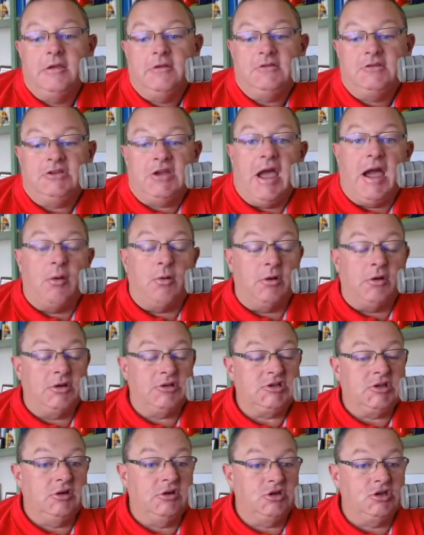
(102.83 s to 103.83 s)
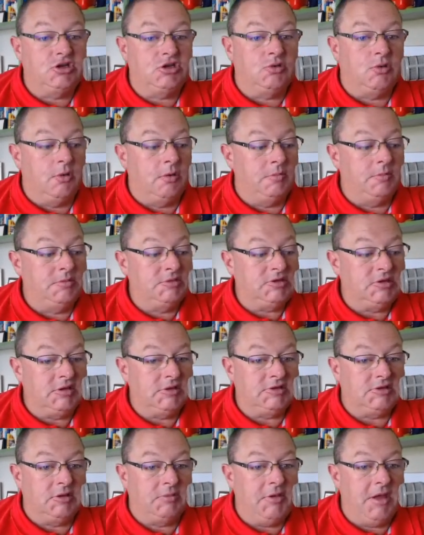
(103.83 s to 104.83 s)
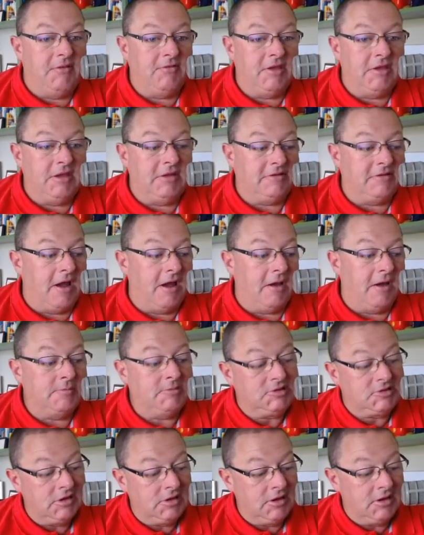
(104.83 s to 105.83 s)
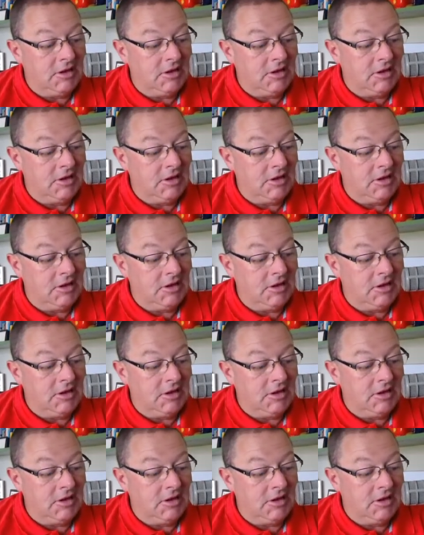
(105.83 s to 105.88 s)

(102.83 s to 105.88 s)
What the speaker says: showers, thunderstorms, some heavy at times.